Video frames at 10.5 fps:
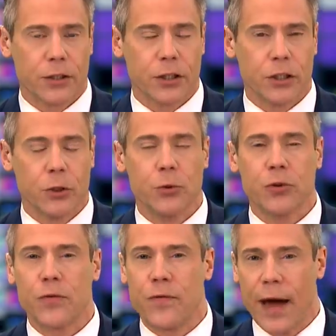to
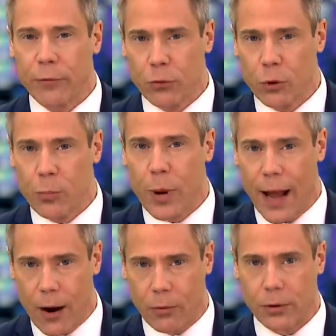use federal
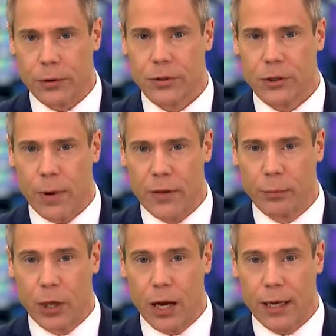powers to end the
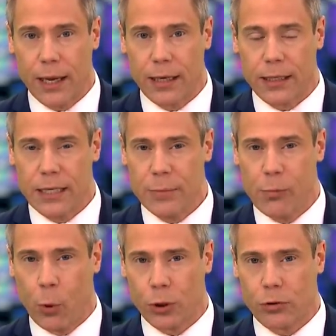blockade at key
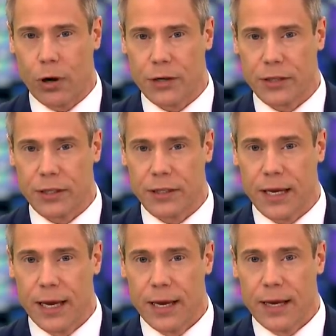border crossings.
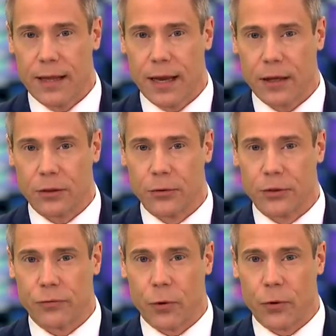That
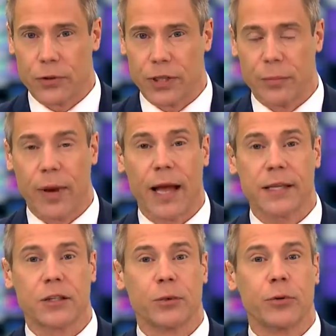includes, of course, the
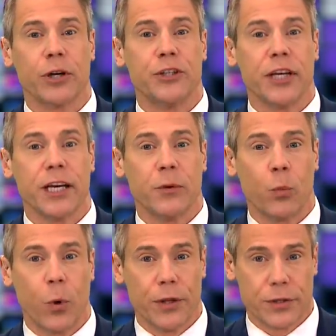Ambassador Bridge
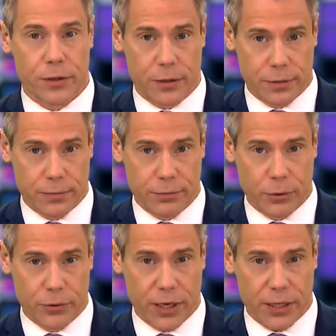in Windsor.
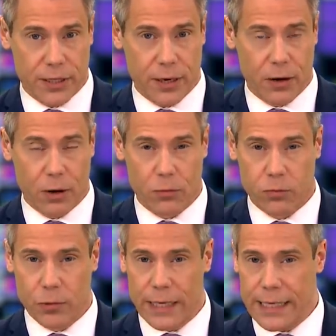Protests there are
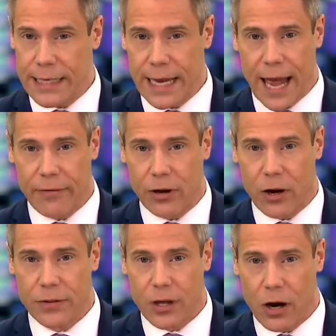wreaking havoc
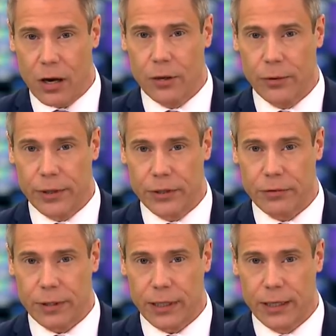on the auto
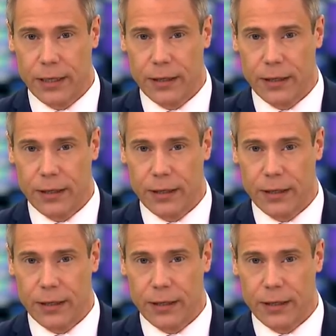industry.